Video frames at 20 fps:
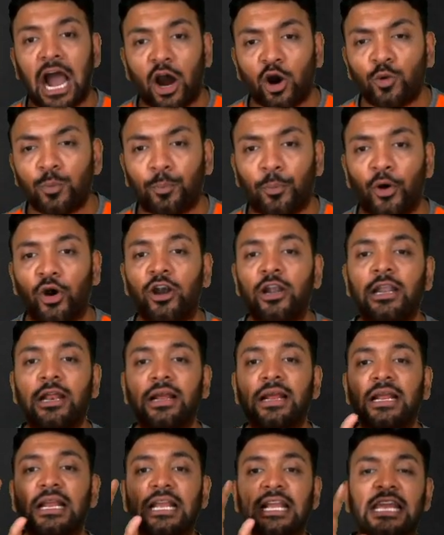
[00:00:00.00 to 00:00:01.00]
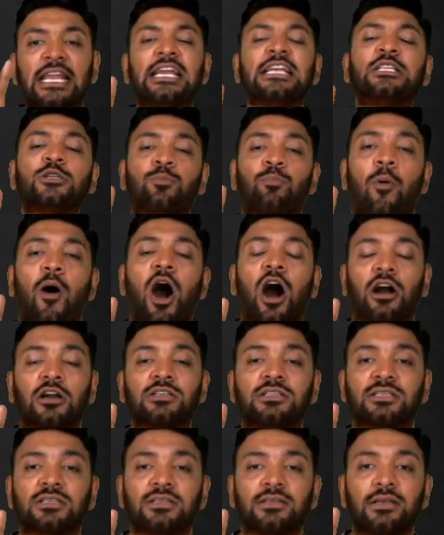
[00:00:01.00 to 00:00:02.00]
output, each
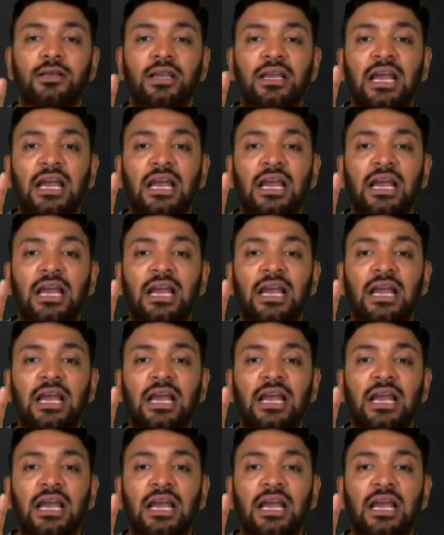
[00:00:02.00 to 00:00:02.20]
box